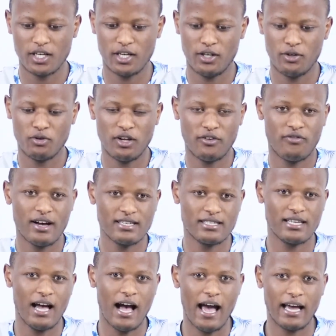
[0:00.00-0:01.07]

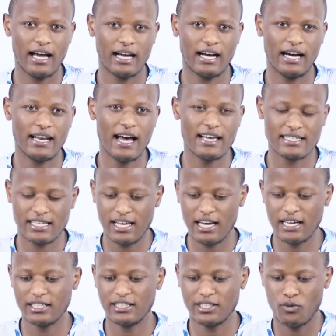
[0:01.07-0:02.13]
university can I
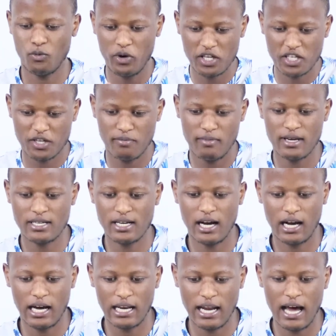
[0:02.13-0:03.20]
select? Which major
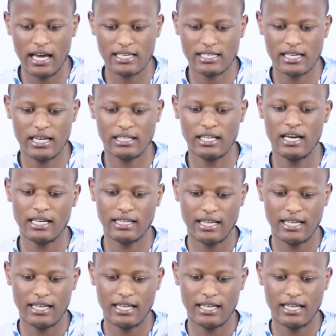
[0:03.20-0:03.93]
can I select?